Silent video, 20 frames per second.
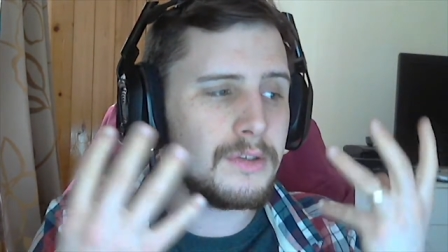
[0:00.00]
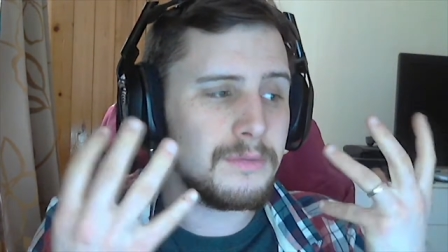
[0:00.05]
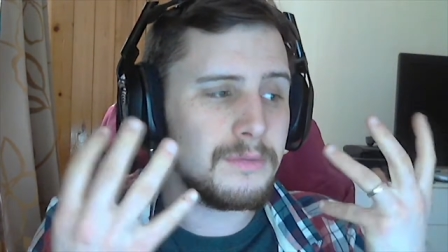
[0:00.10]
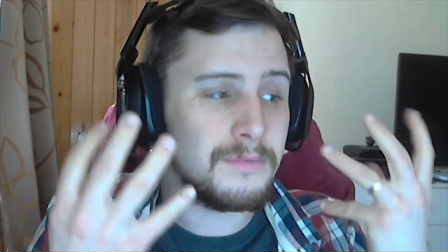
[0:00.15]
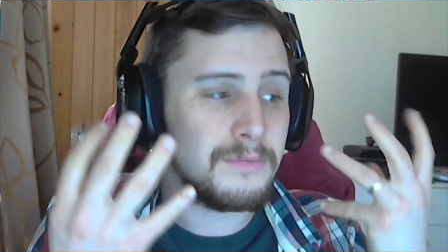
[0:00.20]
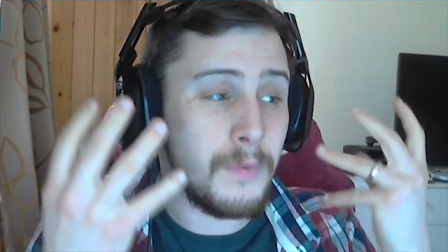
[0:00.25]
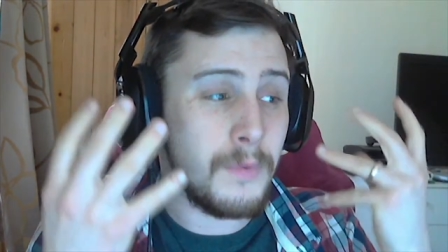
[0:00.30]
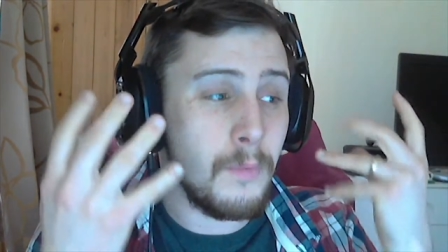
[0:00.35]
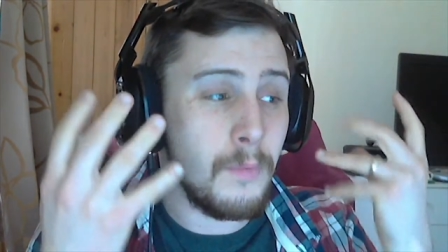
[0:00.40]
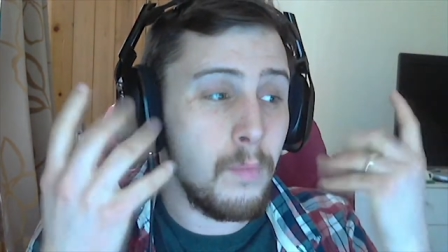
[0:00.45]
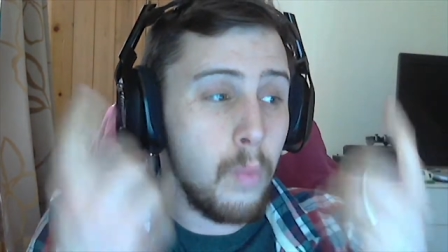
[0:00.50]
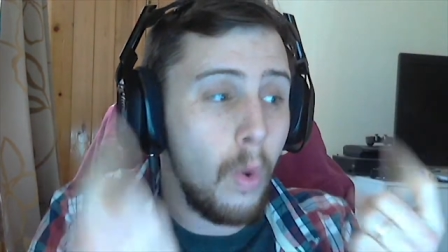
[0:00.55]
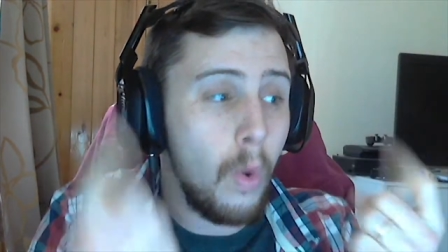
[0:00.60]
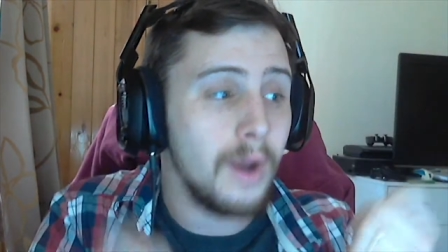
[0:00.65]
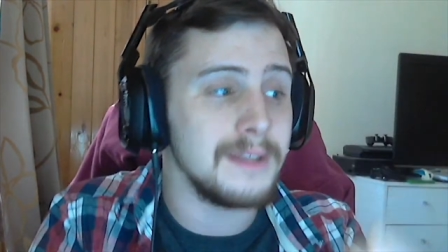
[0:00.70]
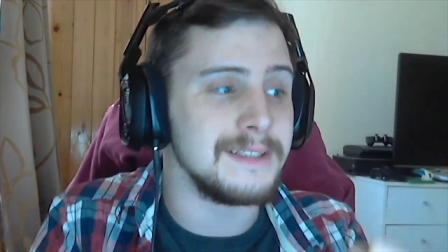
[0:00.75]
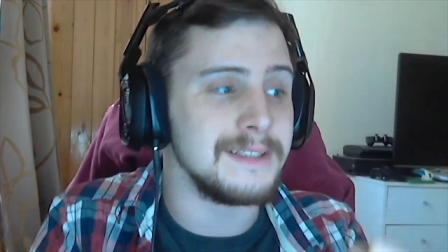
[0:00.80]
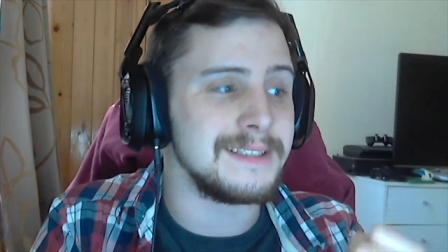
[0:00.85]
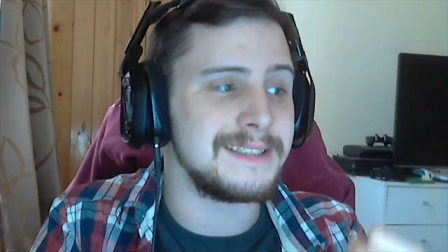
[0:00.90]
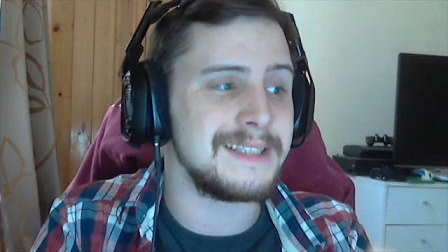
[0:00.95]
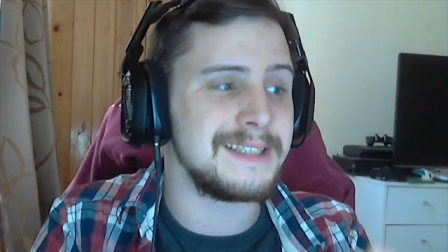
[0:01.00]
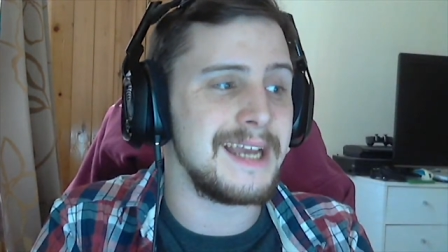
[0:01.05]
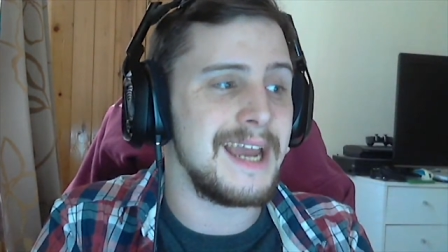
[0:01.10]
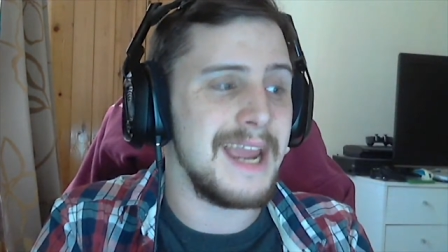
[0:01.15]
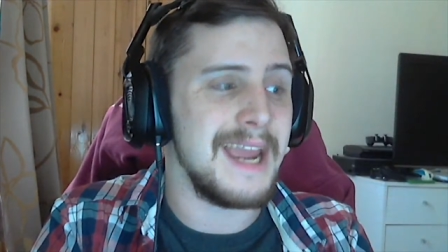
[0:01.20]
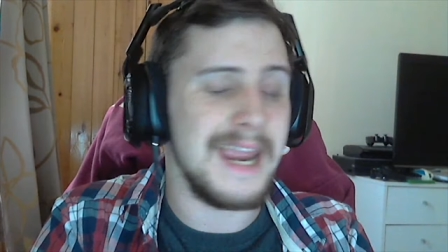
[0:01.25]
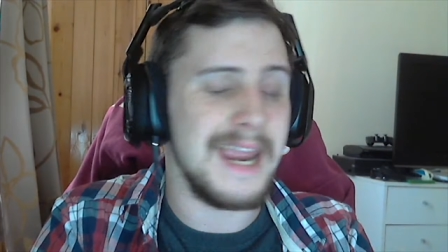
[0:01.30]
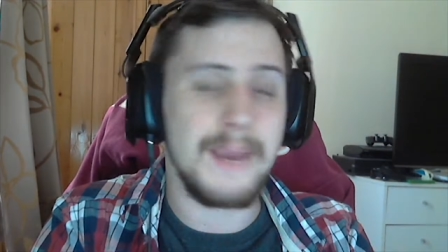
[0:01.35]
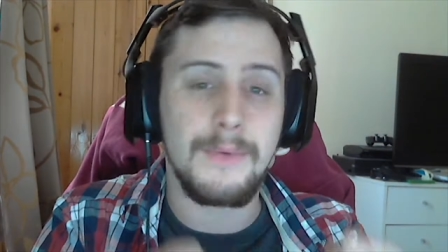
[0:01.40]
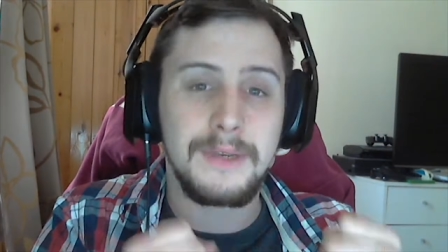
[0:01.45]
for once
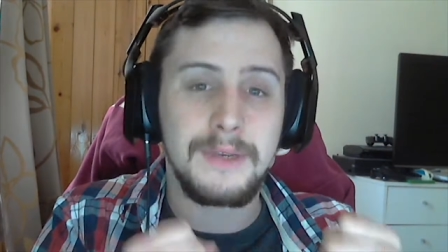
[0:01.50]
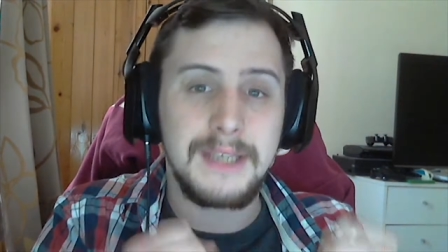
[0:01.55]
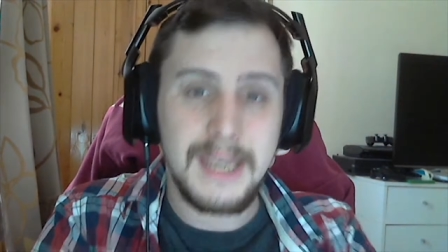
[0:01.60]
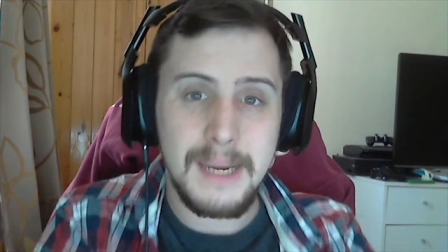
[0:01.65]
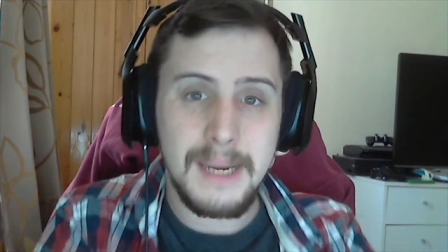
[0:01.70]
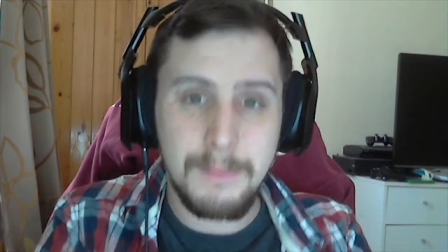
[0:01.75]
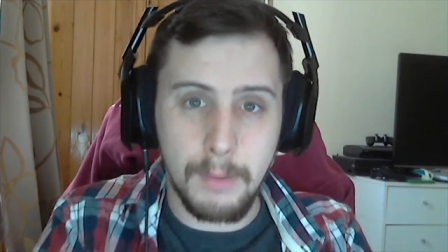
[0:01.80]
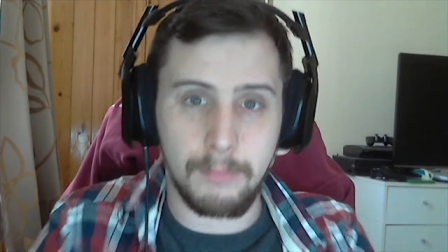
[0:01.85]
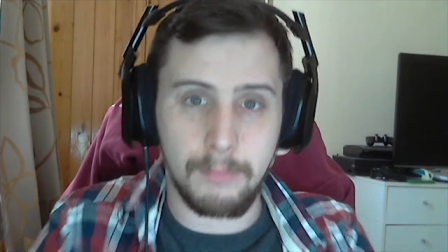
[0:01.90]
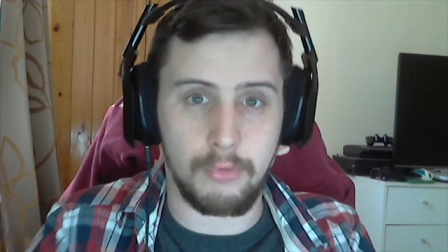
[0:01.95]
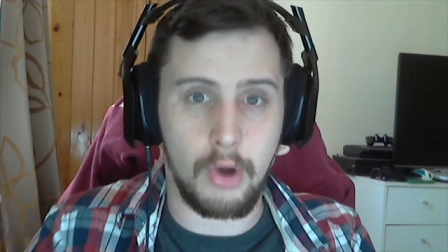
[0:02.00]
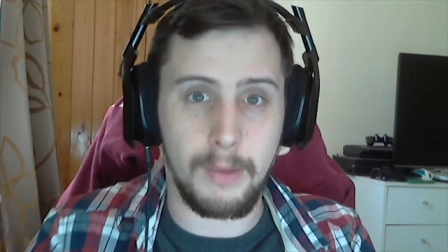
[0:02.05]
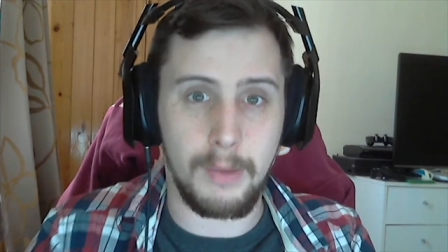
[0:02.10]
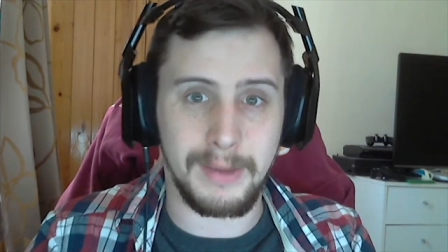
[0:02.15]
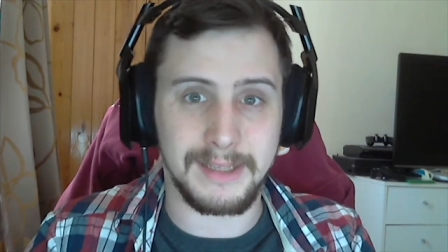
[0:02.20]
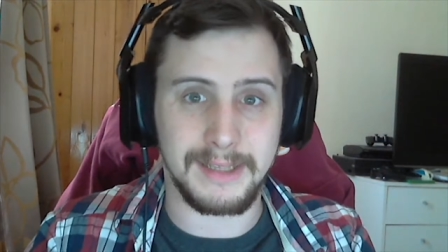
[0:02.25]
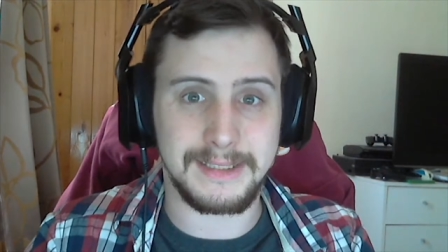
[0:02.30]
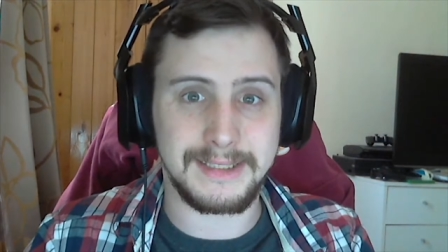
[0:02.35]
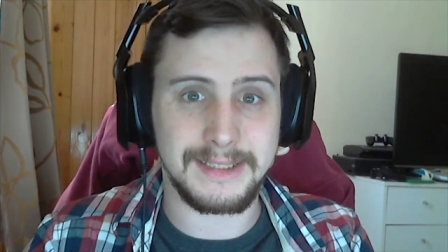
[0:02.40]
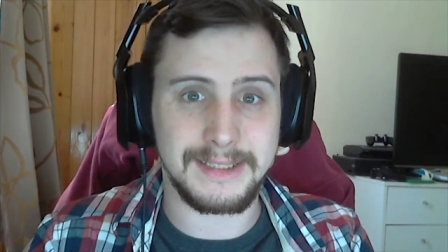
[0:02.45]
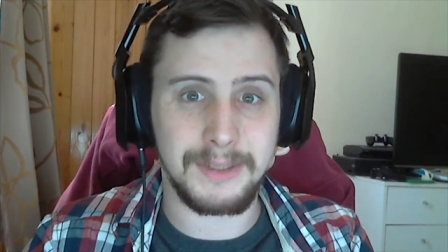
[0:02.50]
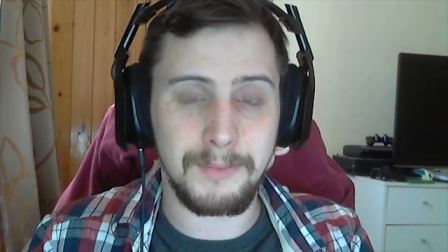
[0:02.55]
he would keep a promise